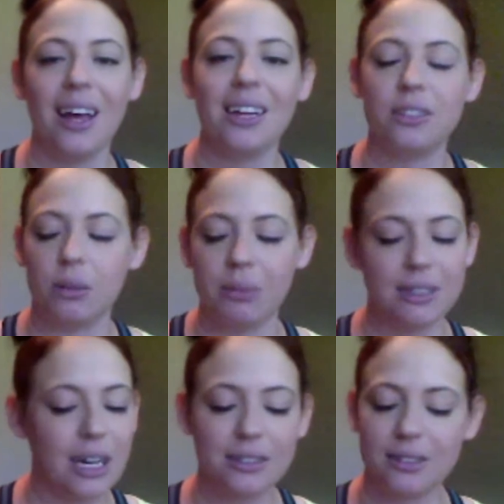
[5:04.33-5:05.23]
So I'm
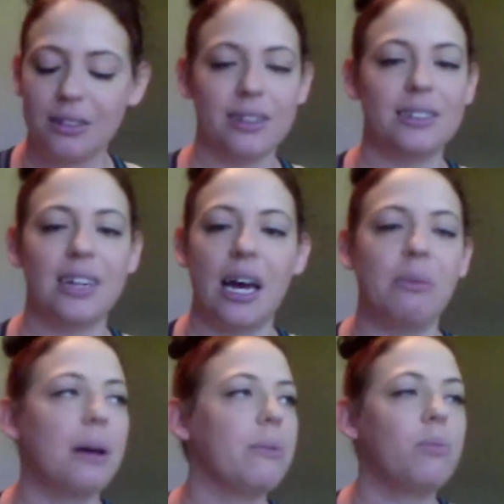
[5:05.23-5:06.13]
exhausted all the time.
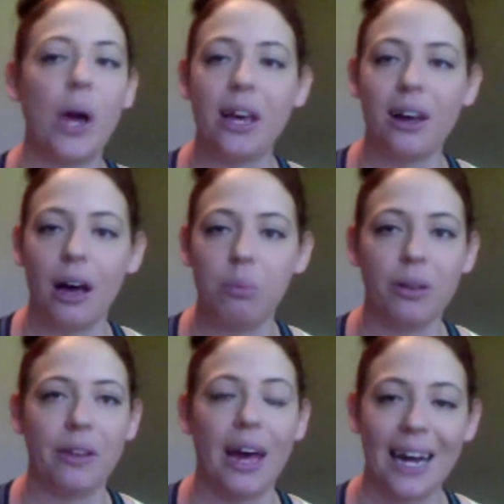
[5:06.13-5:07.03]
I wake up with
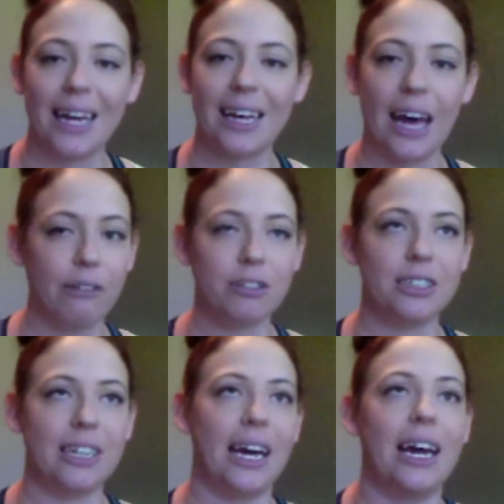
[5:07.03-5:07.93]
a headache every
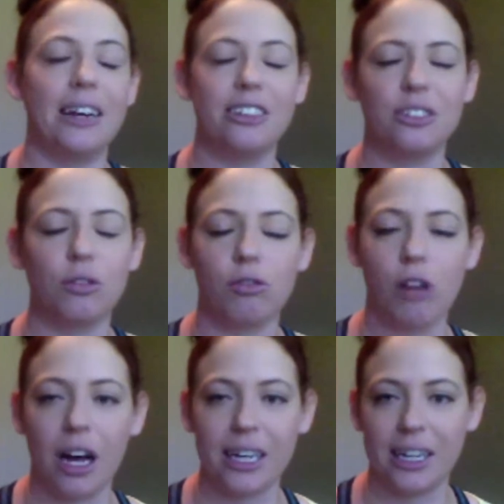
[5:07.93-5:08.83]
day and just
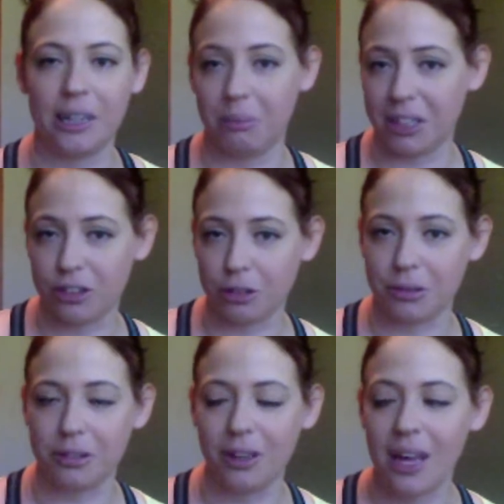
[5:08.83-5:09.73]
groggy and
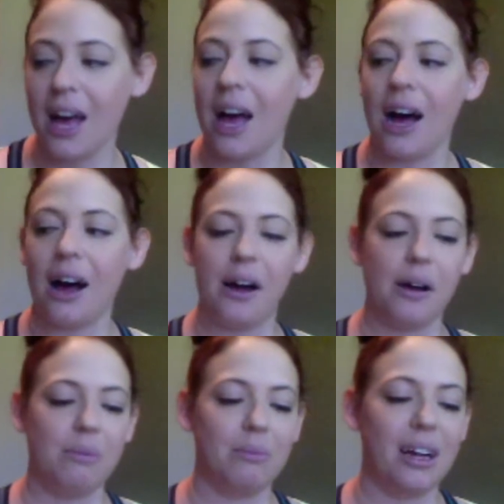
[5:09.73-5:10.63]
miserable.
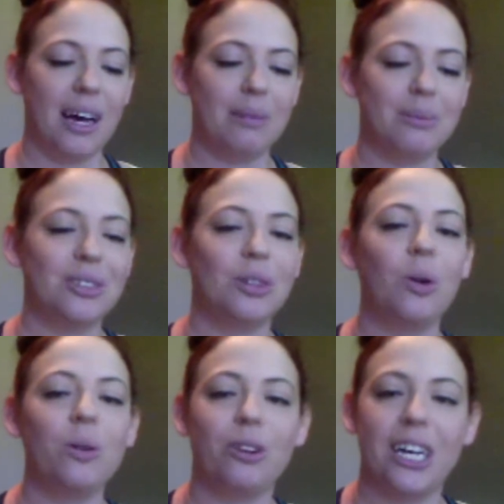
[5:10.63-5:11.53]
I'm
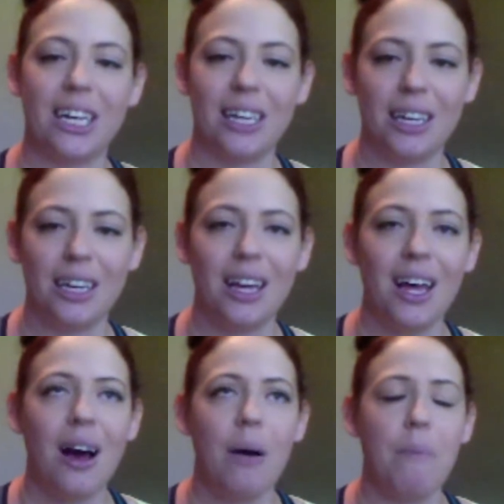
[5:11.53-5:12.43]
so cranky
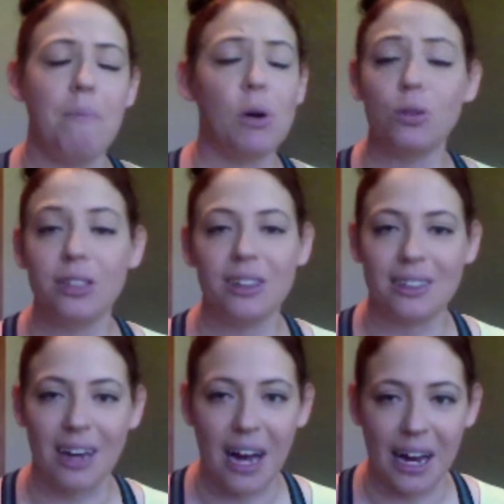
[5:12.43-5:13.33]
most of the
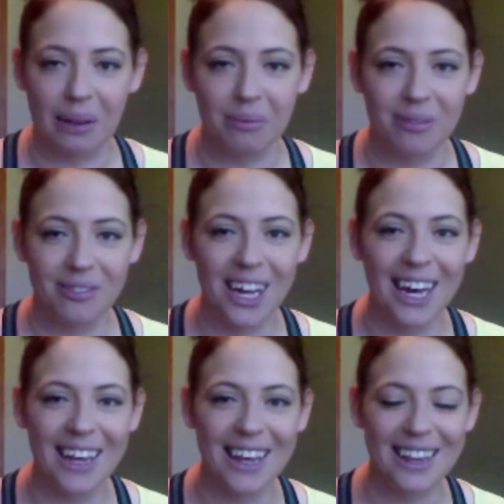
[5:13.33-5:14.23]
time.
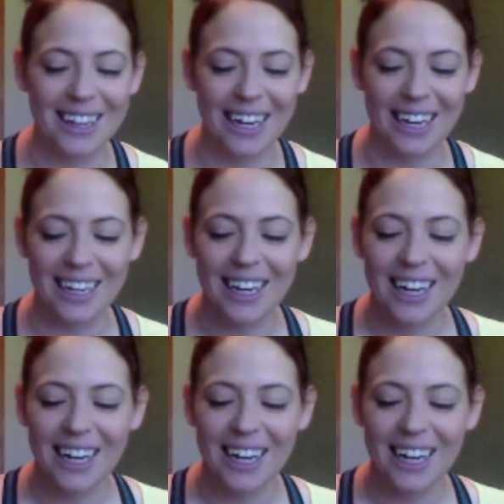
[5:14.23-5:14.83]
Like,